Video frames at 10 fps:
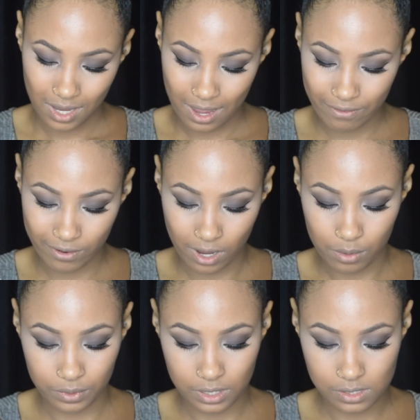I forgot
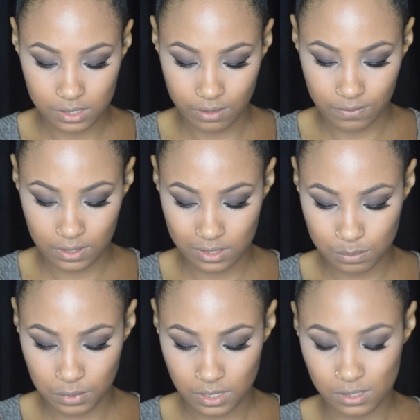what this stuff is,
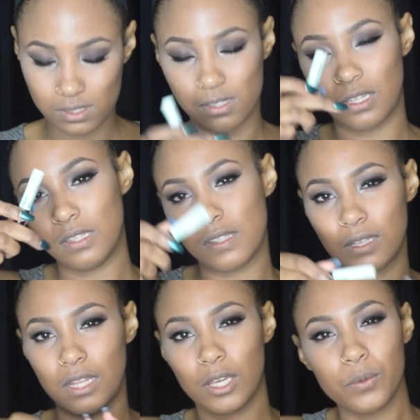but it's
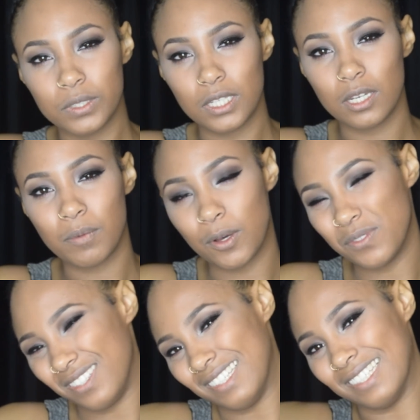liquidy
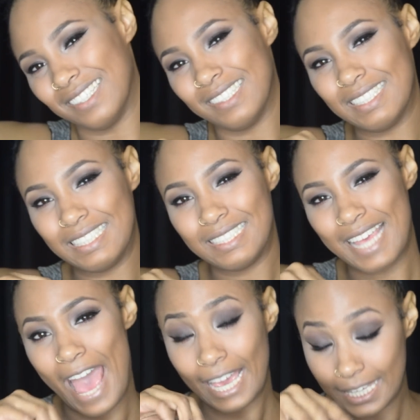opposed to
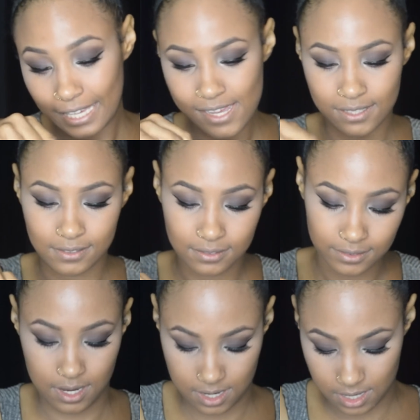tacky,
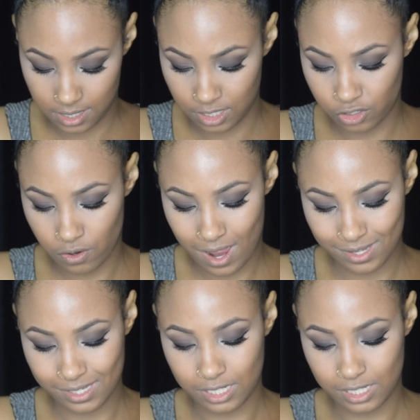and it dries